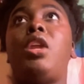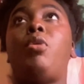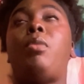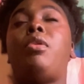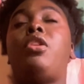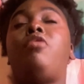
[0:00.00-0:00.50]

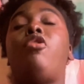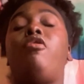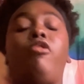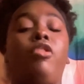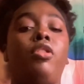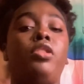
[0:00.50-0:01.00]
weapon of
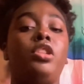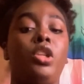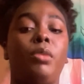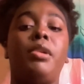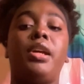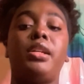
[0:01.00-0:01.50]
overall
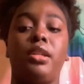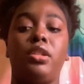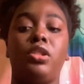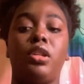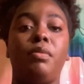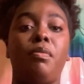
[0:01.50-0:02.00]

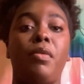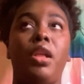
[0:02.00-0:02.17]
dehumanization.